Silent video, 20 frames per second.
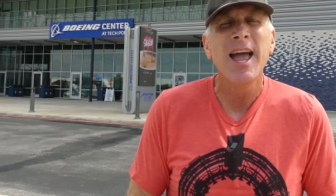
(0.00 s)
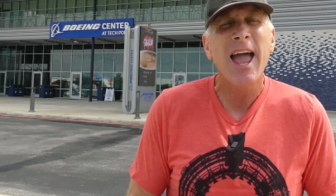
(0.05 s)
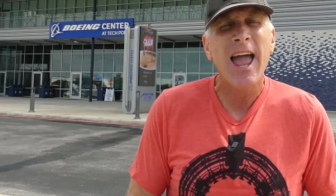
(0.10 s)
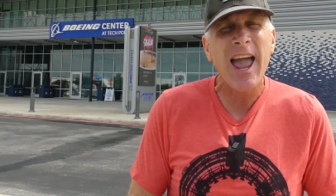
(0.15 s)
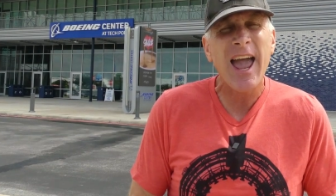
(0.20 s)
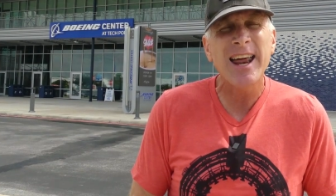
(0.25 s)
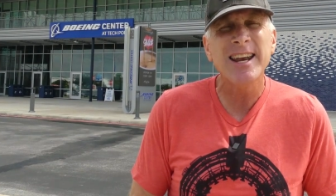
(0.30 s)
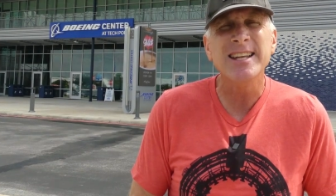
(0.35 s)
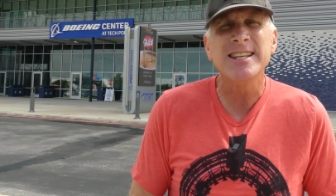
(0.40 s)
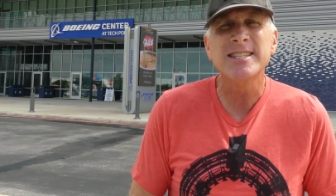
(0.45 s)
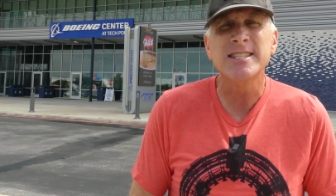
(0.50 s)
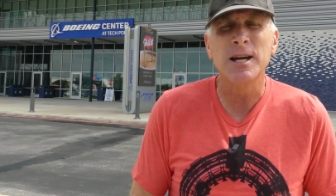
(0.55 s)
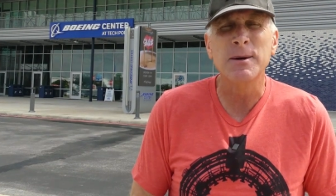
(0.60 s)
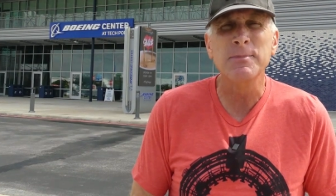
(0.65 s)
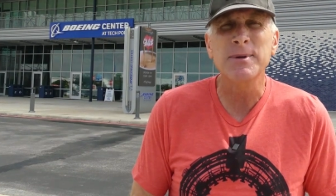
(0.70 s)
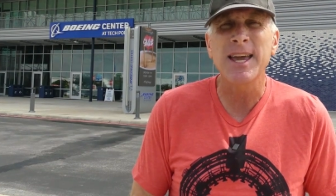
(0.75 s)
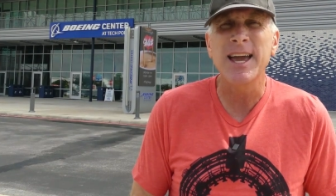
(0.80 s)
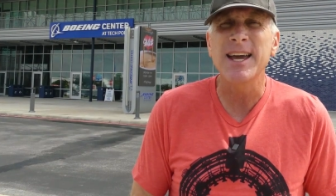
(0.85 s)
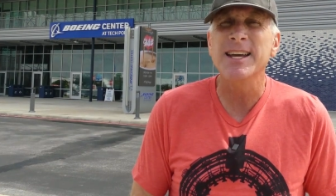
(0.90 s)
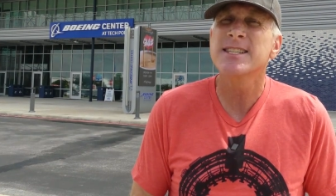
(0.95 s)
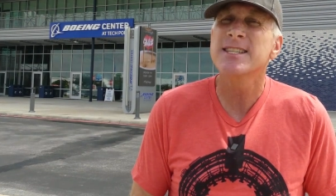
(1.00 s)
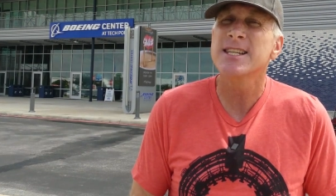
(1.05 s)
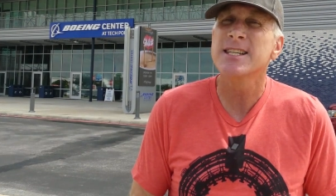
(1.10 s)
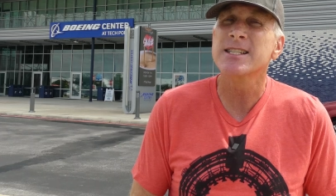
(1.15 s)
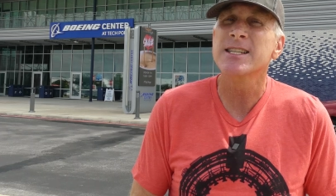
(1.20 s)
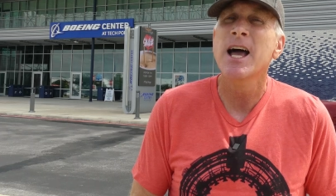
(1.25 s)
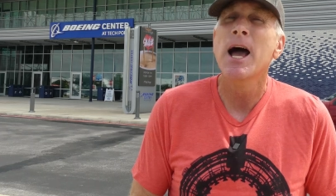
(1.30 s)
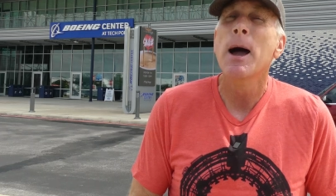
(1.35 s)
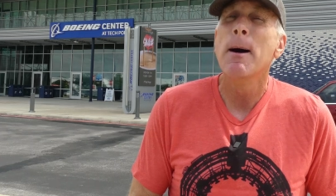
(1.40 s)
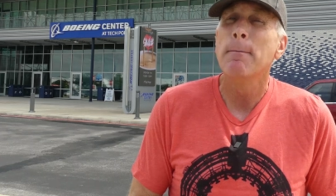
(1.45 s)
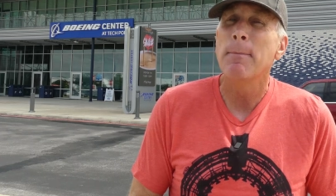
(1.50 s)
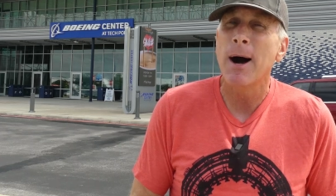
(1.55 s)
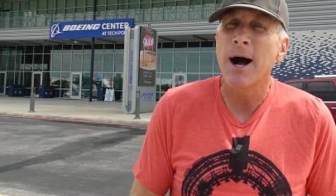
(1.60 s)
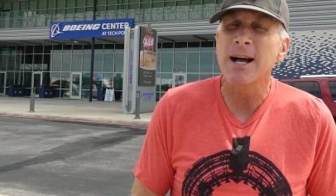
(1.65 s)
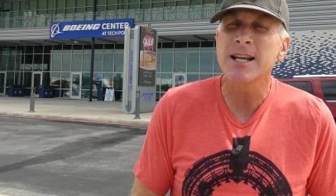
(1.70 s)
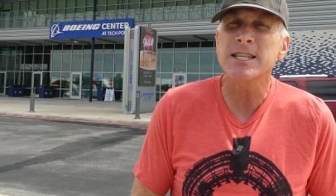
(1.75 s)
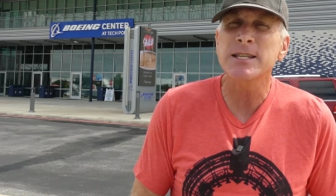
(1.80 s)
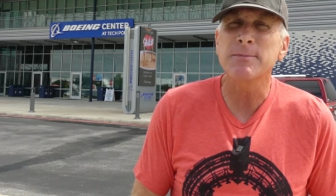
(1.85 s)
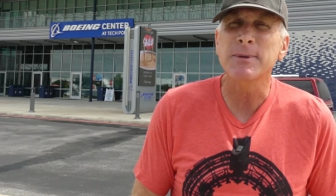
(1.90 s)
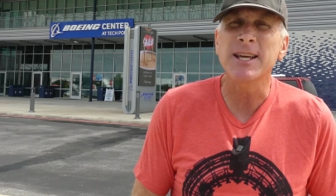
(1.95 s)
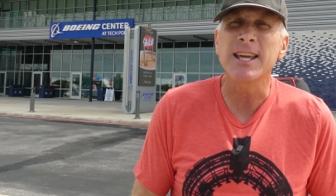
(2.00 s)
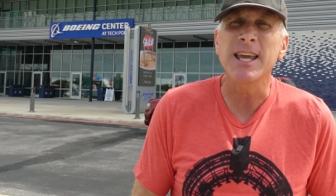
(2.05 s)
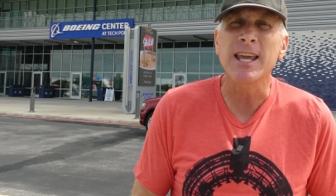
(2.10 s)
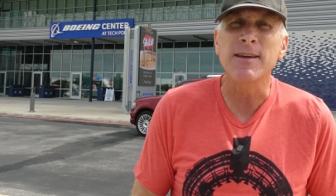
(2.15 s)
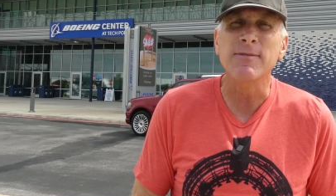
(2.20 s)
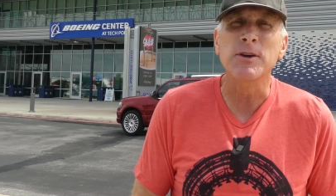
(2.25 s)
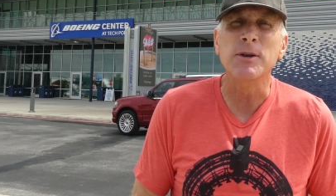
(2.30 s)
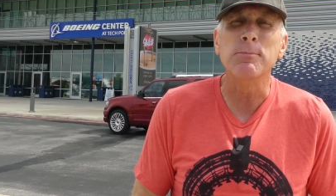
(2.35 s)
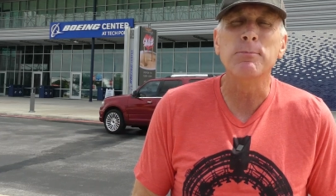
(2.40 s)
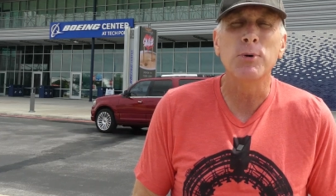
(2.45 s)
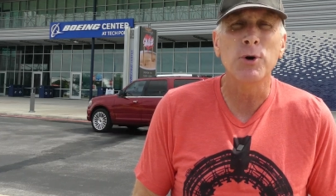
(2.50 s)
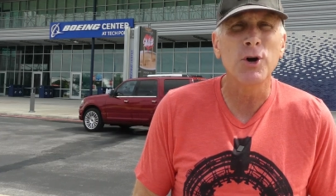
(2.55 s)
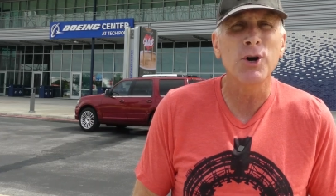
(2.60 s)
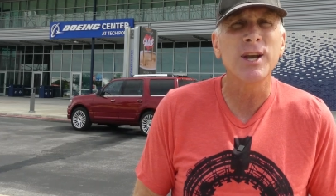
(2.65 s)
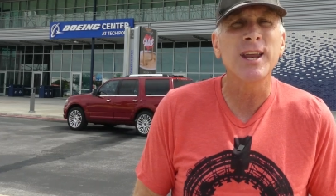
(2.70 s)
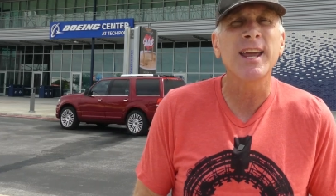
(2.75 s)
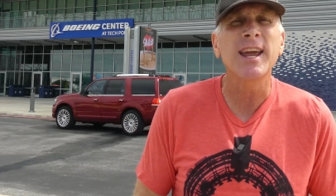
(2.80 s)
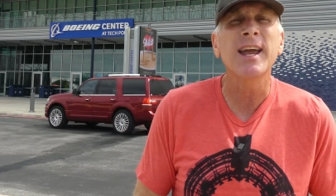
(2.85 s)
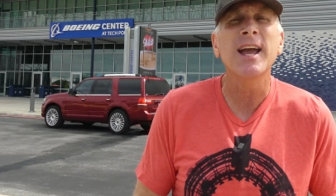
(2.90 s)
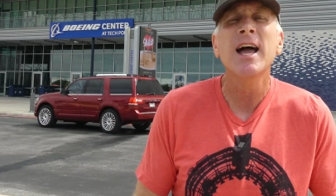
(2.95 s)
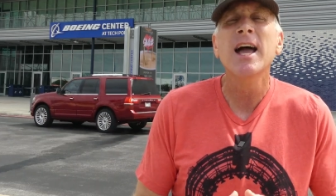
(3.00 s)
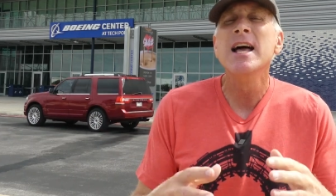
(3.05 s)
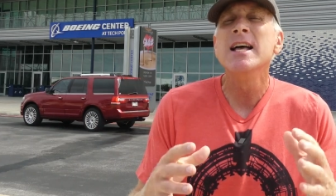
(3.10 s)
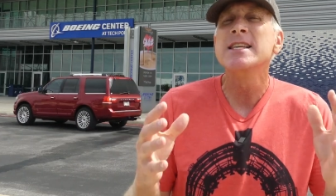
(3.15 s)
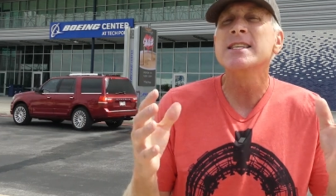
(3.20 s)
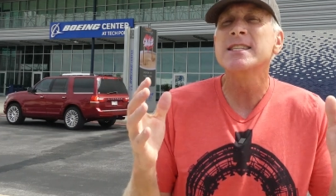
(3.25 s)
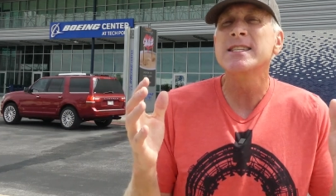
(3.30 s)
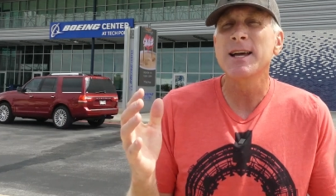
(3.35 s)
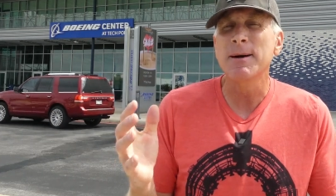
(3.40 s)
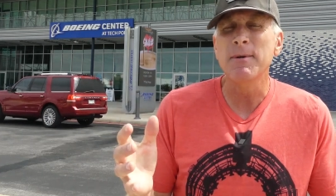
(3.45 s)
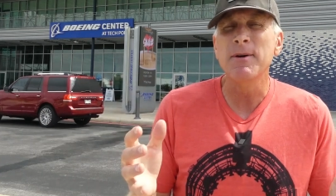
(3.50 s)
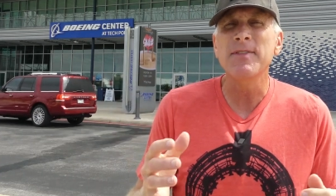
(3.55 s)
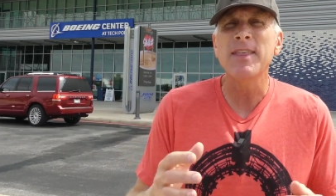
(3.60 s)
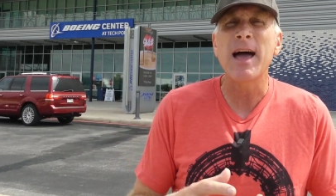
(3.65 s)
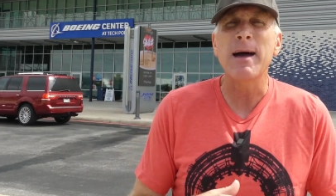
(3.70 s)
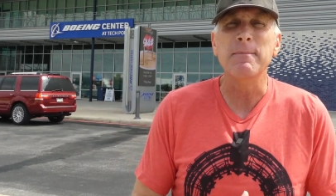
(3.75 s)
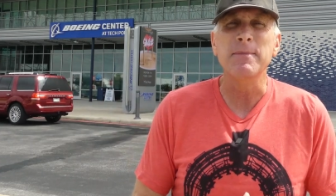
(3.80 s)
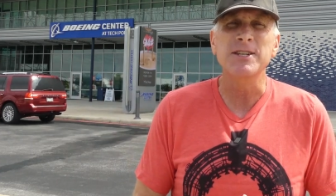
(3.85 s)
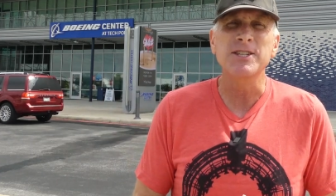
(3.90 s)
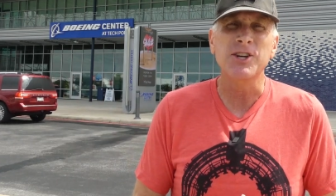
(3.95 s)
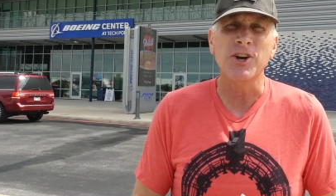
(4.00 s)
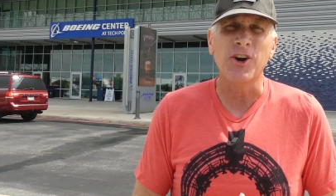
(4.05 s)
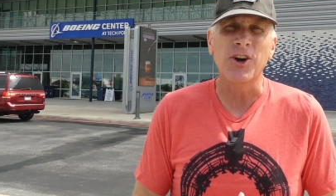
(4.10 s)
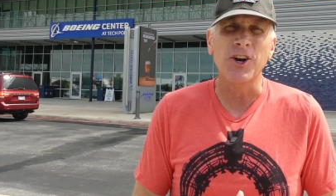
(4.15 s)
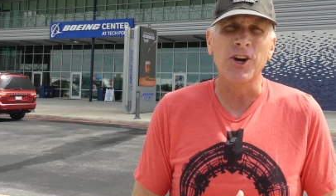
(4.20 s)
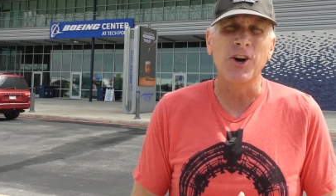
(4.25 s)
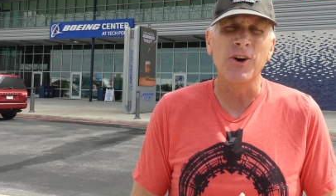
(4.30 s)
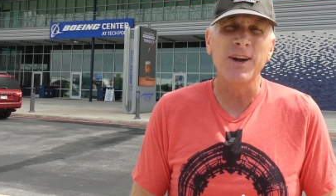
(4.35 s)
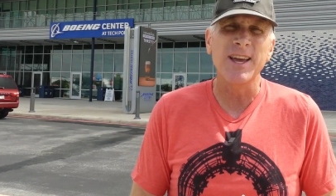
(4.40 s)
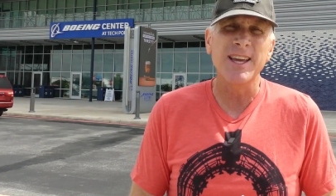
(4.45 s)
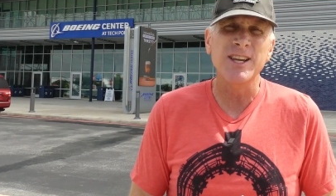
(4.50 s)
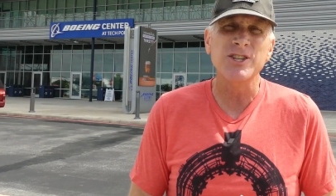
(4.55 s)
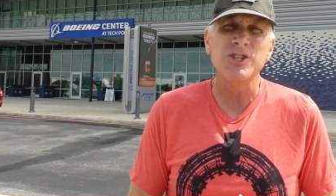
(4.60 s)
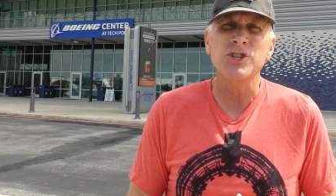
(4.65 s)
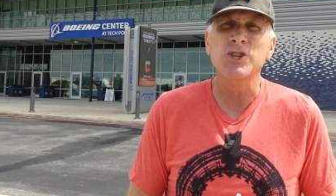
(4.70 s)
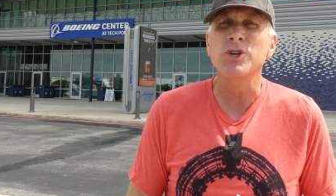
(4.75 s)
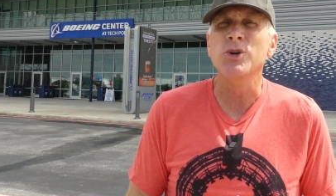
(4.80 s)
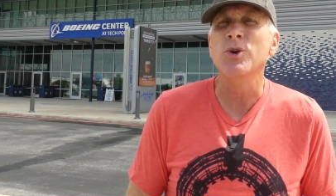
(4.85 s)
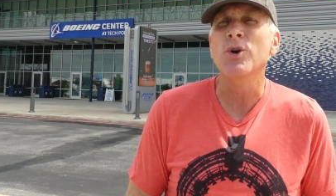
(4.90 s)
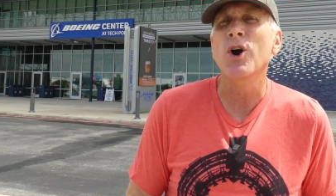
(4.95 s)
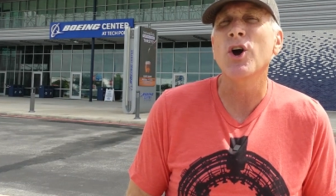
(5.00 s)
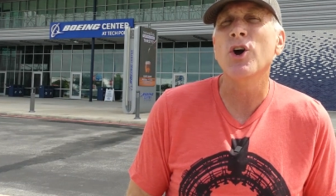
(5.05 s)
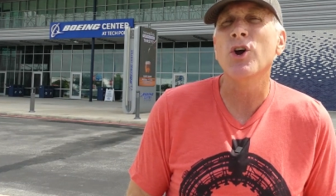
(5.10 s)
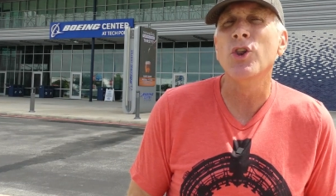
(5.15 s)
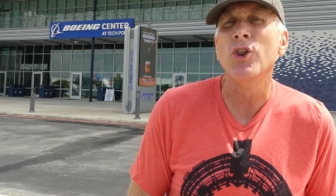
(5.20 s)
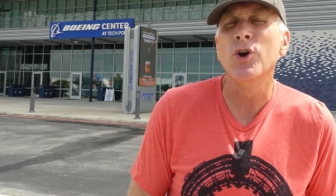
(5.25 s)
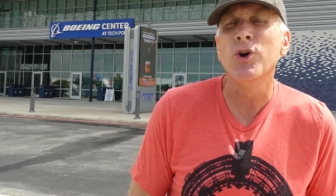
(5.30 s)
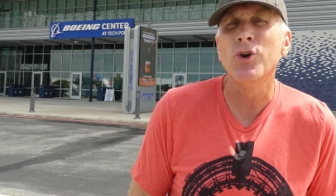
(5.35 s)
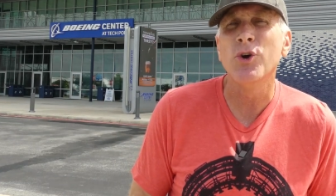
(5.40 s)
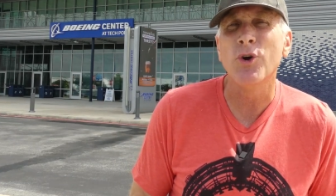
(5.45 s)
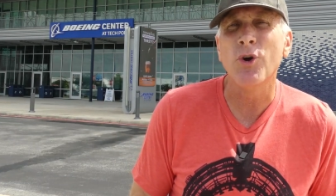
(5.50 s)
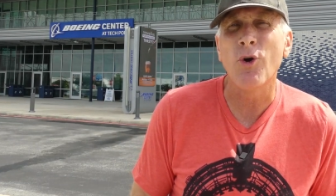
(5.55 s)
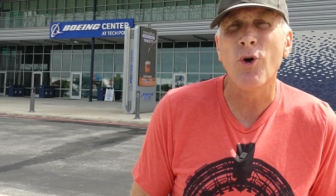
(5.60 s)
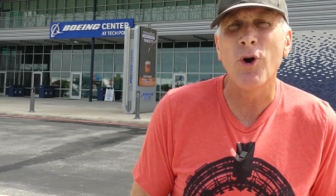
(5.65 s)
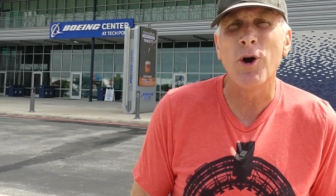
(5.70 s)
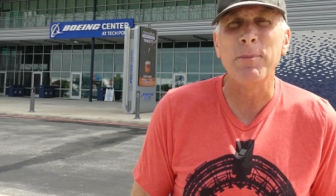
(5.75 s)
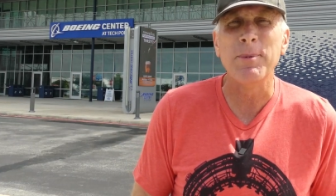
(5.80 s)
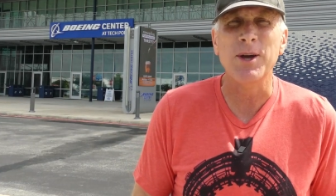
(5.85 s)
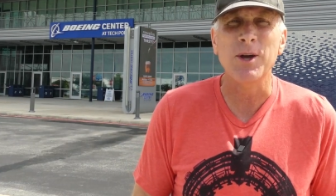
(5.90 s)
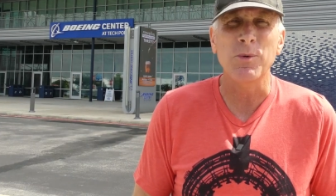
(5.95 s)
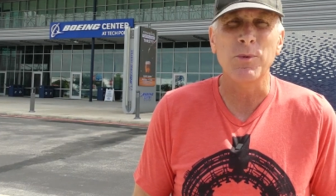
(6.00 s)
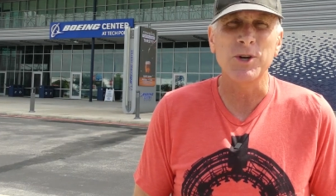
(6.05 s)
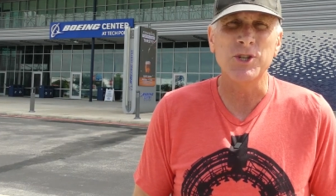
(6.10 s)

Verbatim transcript: and in some cases, possibly even putting some of that material into lunar orbit,